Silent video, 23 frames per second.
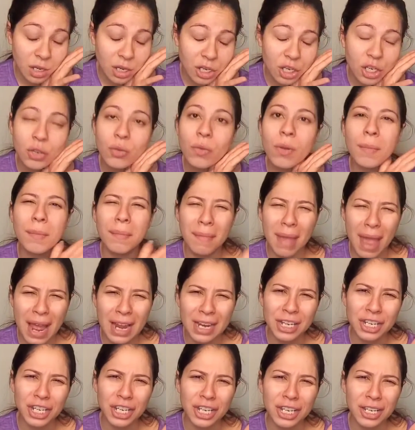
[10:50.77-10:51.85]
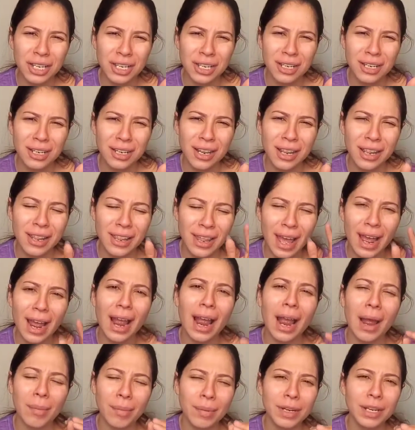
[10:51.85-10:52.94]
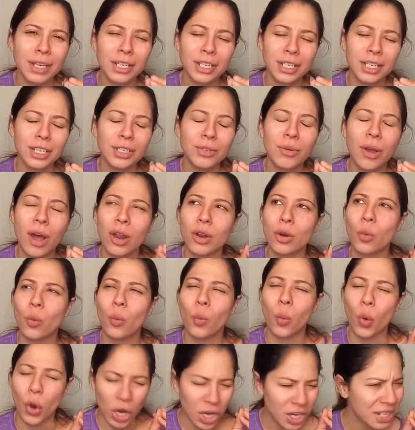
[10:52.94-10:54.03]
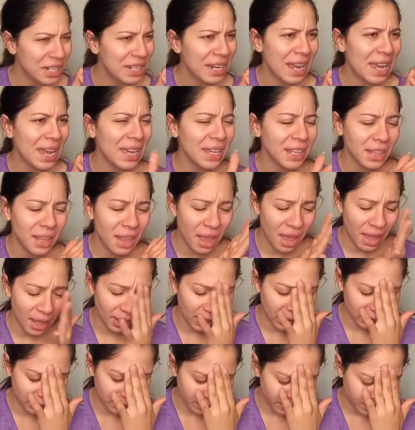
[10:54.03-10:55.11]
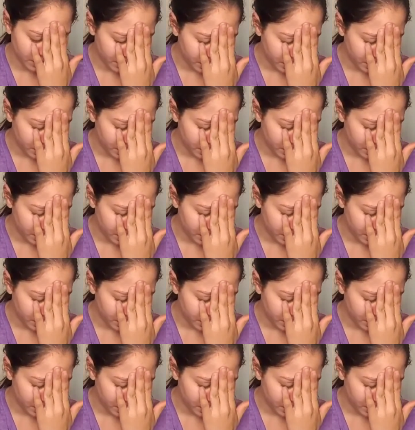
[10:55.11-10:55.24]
could you imagine that happening to you on a work day? Like,